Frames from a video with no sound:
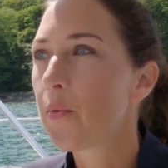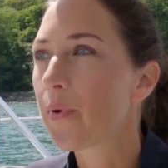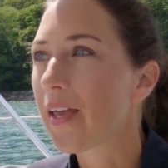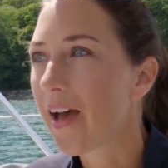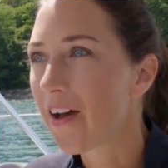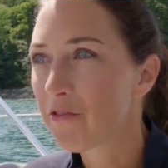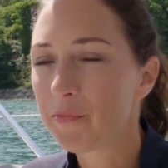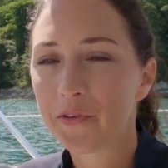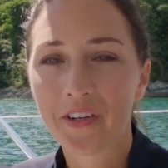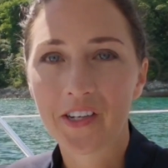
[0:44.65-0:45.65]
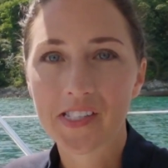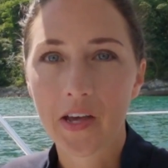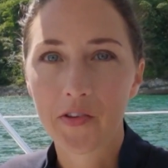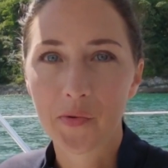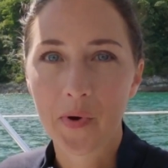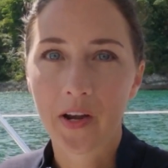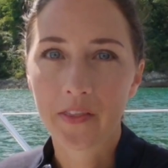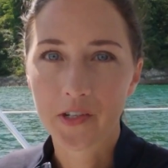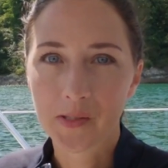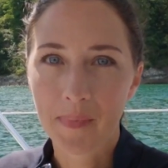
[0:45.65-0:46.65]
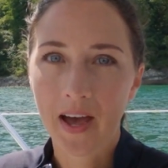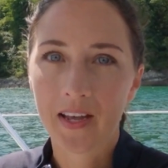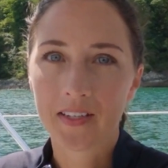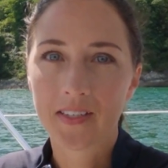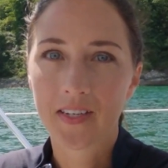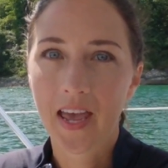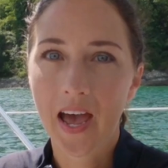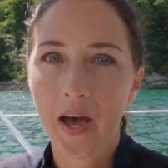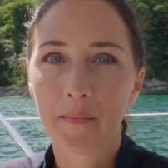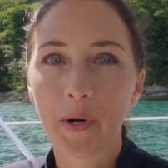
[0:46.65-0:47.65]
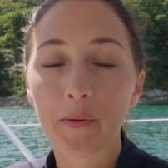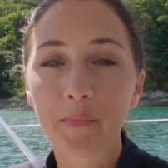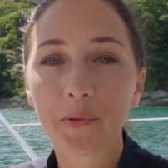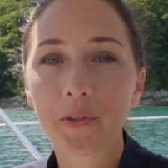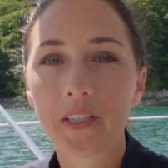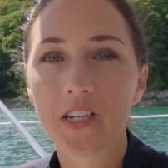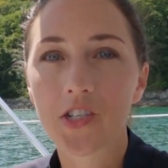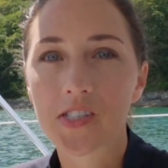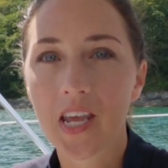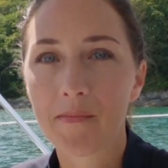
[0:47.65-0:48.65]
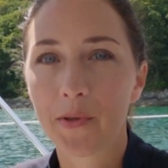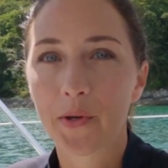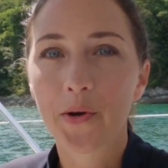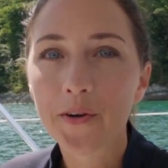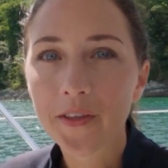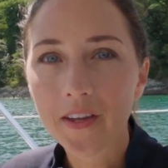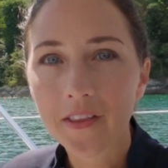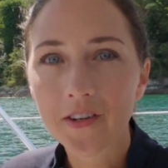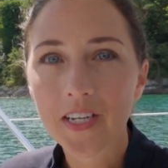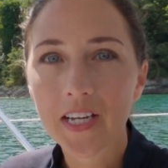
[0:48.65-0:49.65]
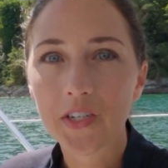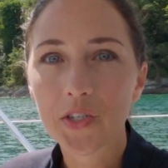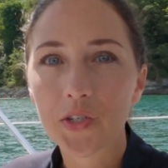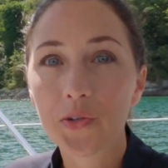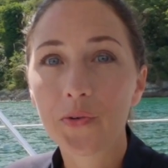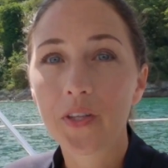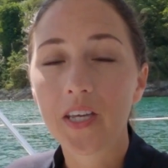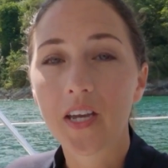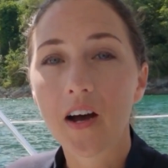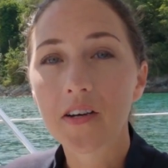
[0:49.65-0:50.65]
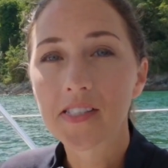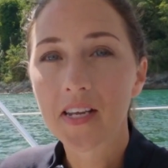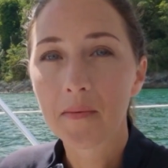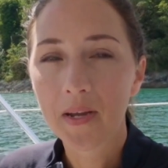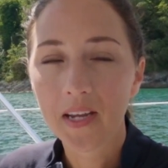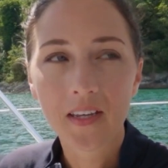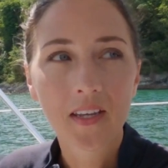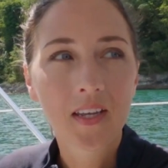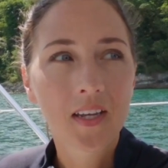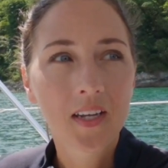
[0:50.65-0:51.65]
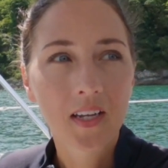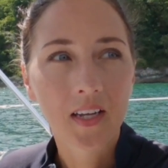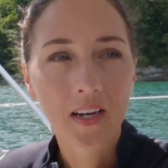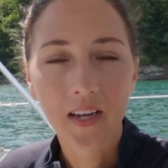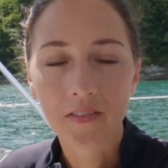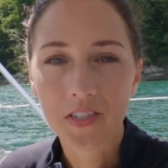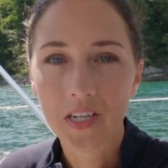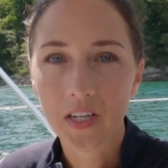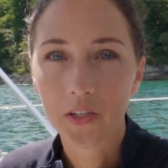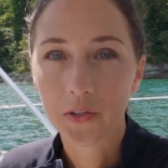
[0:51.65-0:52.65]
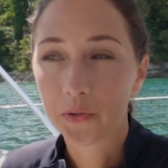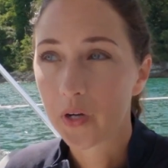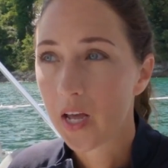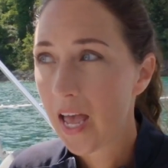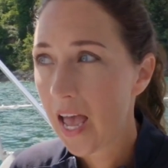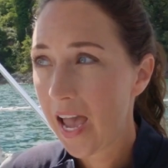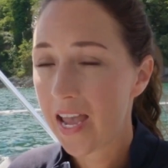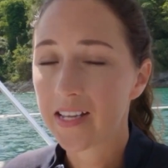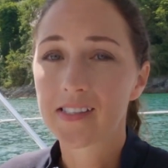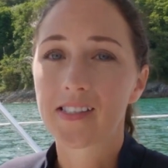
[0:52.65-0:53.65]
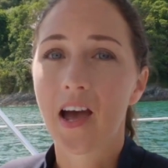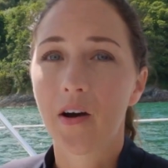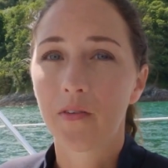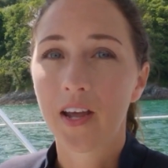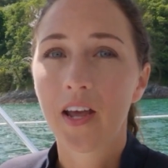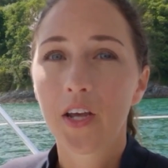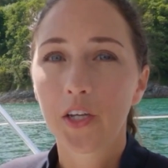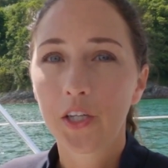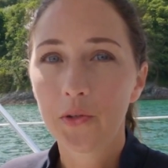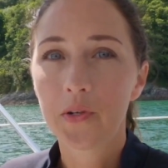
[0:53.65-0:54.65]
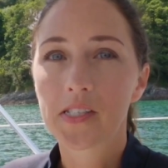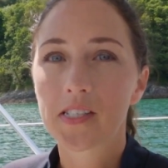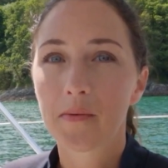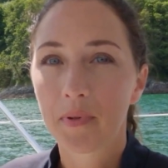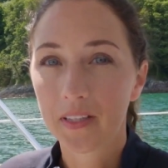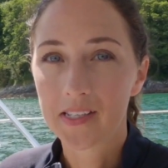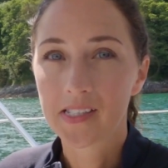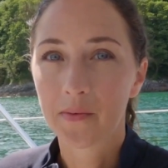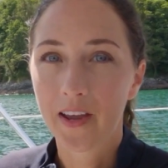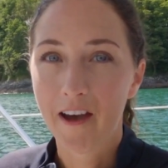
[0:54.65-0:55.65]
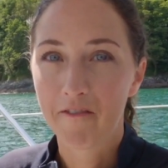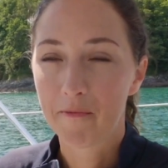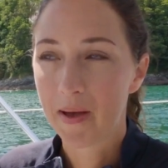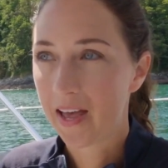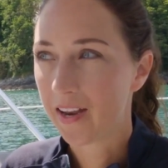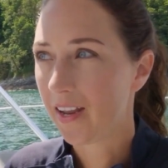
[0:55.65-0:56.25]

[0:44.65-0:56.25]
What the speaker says: We have moved ourselves from our other spot at Barnpool and just came around the corner the other day to the Cawsand Bay. And I have to tell you, hands down, cutest place that we have been.